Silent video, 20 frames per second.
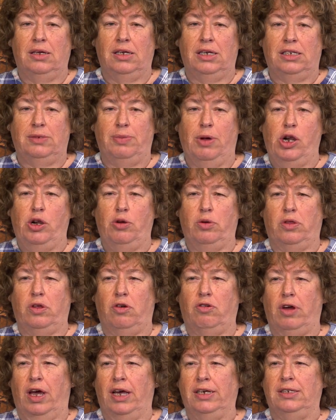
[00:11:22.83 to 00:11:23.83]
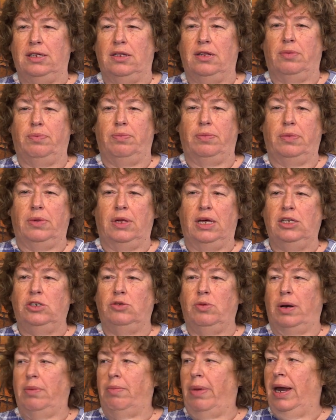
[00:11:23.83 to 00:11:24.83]
especially with the drugs, then the
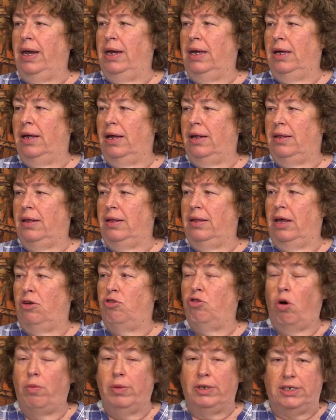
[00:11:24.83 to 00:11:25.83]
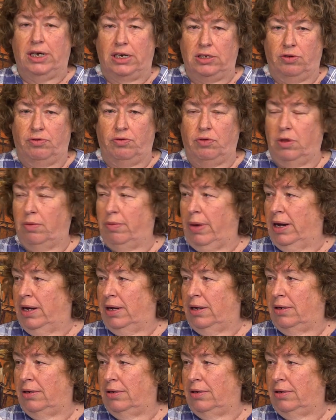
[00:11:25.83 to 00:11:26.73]
kids want money, and then they traumatize you for the money.